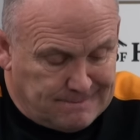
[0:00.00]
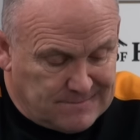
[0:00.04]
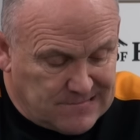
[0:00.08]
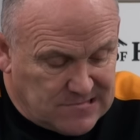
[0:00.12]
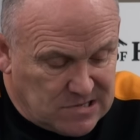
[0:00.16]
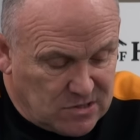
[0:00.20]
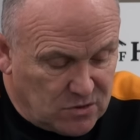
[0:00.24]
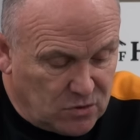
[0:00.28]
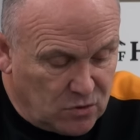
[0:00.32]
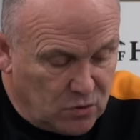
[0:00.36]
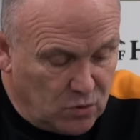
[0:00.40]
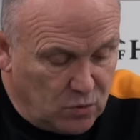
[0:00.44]

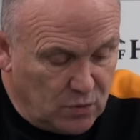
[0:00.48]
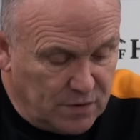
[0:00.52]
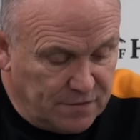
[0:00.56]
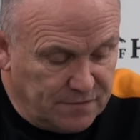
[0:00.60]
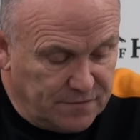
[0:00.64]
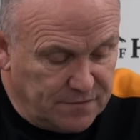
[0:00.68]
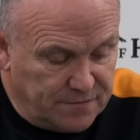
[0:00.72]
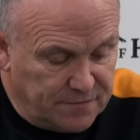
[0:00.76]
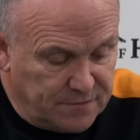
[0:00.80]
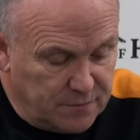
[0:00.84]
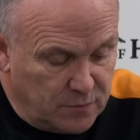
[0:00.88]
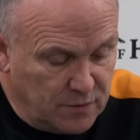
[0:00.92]
So
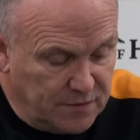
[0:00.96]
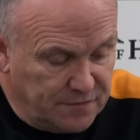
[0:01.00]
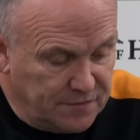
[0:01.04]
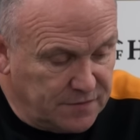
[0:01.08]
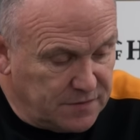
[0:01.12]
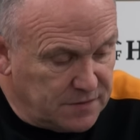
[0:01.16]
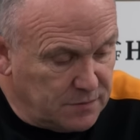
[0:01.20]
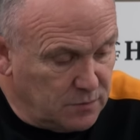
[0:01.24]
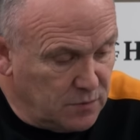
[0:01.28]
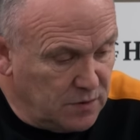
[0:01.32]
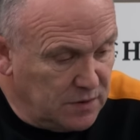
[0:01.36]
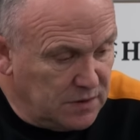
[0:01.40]

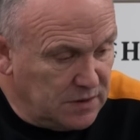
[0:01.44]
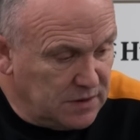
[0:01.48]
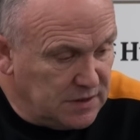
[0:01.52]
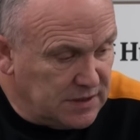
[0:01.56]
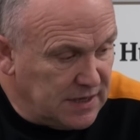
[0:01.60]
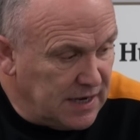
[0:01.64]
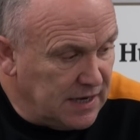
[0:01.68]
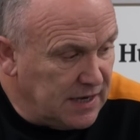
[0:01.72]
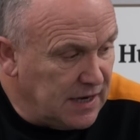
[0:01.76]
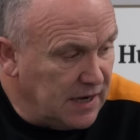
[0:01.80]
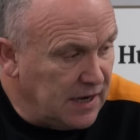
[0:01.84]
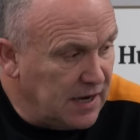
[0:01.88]
we've
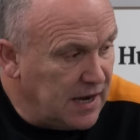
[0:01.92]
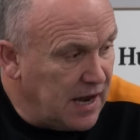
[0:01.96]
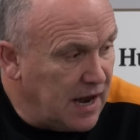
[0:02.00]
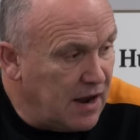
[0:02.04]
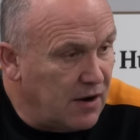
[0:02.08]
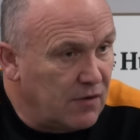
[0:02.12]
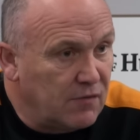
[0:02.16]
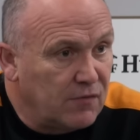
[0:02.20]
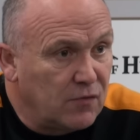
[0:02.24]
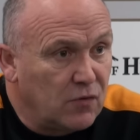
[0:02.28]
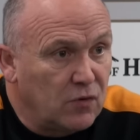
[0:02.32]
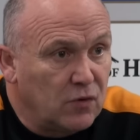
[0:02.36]
taken
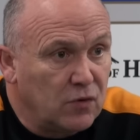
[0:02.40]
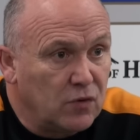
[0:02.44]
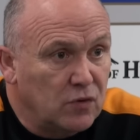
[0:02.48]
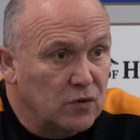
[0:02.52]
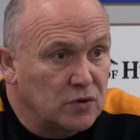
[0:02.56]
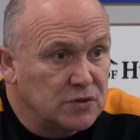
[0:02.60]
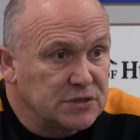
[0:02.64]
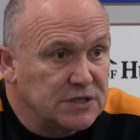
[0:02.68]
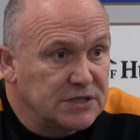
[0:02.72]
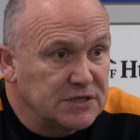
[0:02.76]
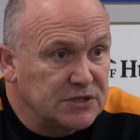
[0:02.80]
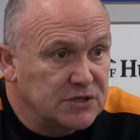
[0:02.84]
care of all
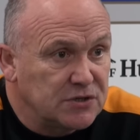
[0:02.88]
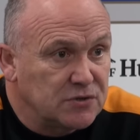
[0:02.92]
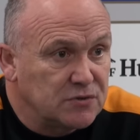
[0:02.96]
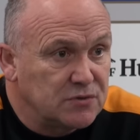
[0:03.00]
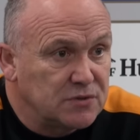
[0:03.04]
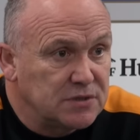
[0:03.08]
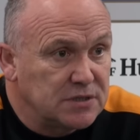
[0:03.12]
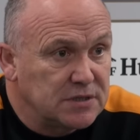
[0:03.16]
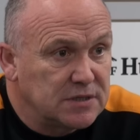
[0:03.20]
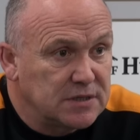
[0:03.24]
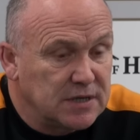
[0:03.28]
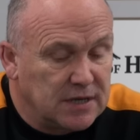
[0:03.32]
those
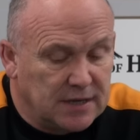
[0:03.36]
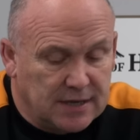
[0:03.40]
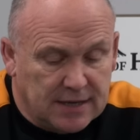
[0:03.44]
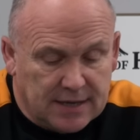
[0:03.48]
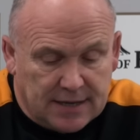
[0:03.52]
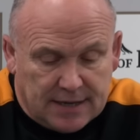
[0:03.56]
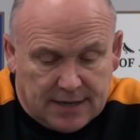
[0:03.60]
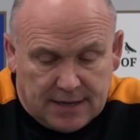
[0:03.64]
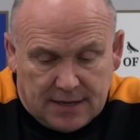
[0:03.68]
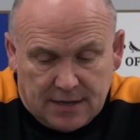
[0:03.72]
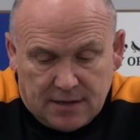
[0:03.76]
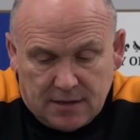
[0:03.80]
issues.
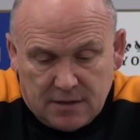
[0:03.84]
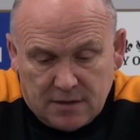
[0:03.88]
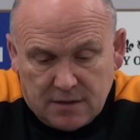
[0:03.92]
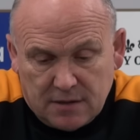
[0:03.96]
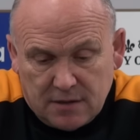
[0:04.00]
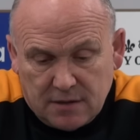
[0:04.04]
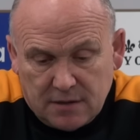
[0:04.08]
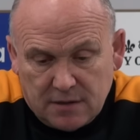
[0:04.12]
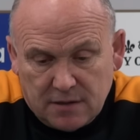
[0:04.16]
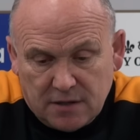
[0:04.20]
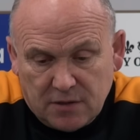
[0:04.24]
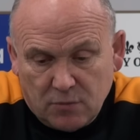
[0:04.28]

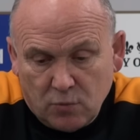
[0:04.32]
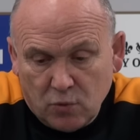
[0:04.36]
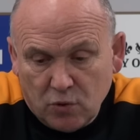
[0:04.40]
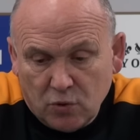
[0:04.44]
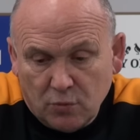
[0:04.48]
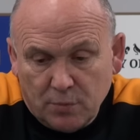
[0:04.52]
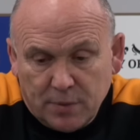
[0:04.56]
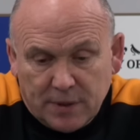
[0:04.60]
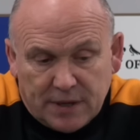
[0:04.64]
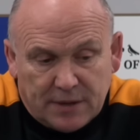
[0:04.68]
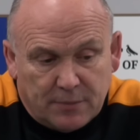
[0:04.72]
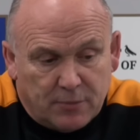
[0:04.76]
It
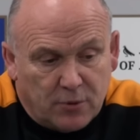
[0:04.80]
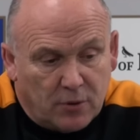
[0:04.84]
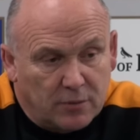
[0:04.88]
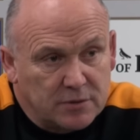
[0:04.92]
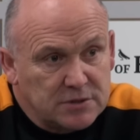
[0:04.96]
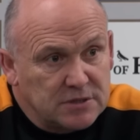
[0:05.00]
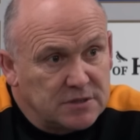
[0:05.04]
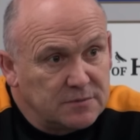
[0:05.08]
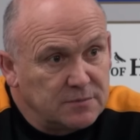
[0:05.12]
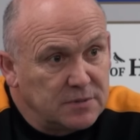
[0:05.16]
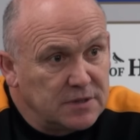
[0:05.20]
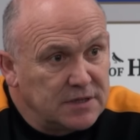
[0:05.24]
will be
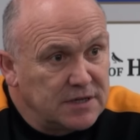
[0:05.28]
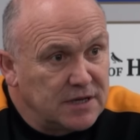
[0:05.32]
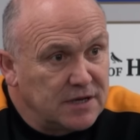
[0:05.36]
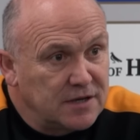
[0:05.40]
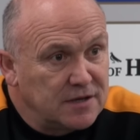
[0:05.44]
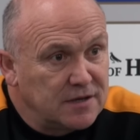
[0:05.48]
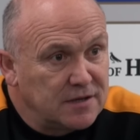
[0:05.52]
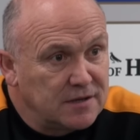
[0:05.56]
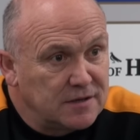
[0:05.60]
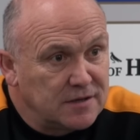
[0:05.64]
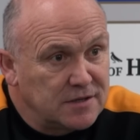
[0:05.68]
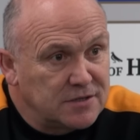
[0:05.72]
possibly
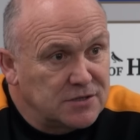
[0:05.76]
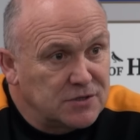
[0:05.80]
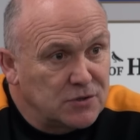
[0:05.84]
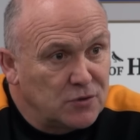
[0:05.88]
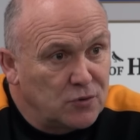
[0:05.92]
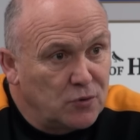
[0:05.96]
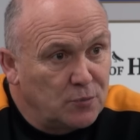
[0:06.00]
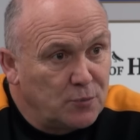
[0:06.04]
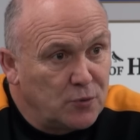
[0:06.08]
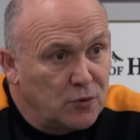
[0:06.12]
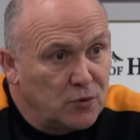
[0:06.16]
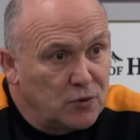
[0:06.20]
a
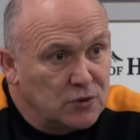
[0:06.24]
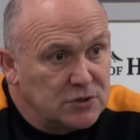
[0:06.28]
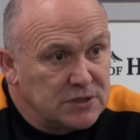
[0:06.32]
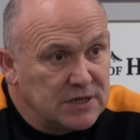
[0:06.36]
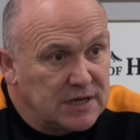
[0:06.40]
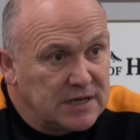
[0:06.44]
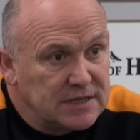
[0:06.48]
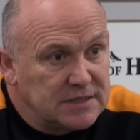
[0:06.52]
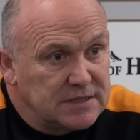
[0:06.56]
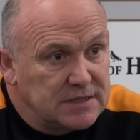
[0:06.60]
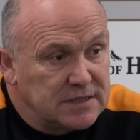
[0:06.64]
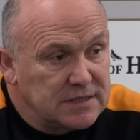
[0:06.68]
slow
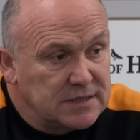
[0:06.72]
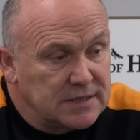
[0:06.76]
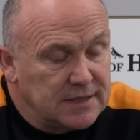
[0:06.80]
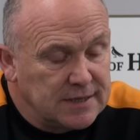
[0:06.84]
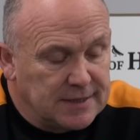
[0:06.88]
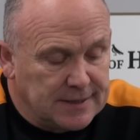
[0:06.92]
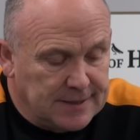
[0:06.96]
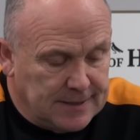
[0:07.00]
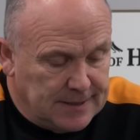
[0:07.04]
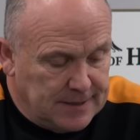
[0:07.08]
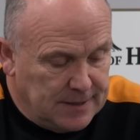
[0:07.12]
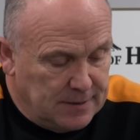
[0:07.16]
process,
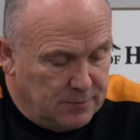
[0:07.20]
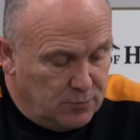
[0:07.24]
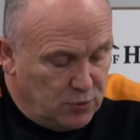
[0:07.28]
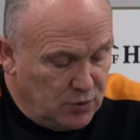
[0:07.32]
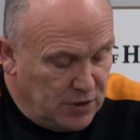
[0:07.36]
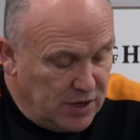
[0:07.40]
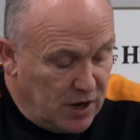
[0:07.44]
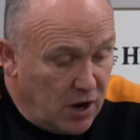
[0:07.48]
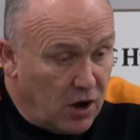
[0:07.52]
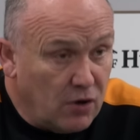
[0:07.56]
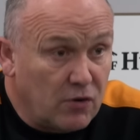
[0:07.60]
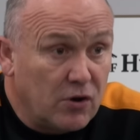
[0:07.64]

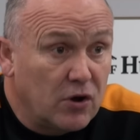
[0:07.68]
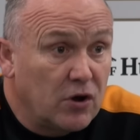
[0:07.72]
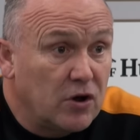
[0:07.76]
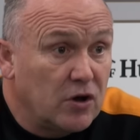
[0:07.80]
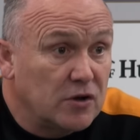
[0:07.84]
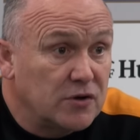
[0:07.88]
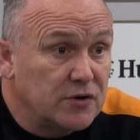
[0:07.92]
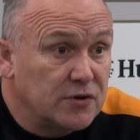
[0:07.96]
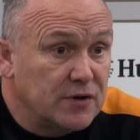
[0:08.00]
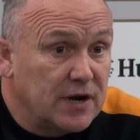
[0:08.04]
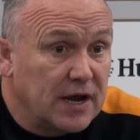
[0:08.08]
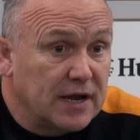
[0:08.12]
but they are on
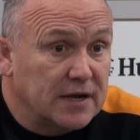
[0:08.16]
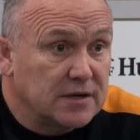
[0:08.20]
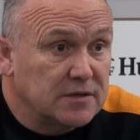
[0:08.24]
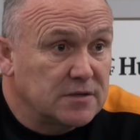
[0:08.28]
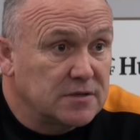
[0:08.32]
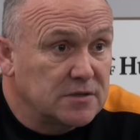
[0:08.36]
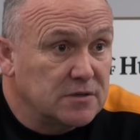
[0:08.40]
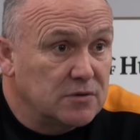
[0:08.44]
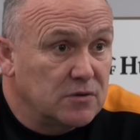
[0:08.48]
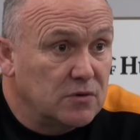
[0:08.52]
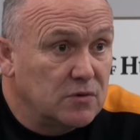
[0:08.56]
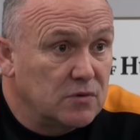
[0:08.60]
contract,
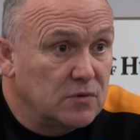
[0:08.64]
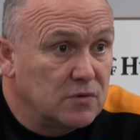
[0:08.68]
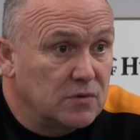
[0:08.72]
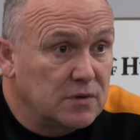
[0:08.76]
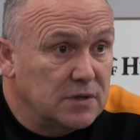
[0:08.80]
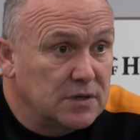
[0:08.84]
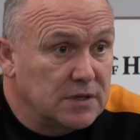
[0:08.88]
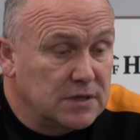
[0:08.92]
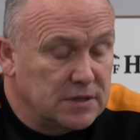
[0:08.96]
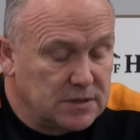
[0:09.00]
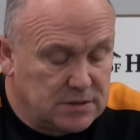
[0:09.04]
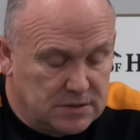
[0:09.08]

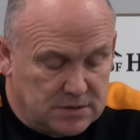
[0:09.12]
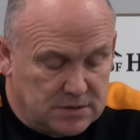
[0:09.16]
so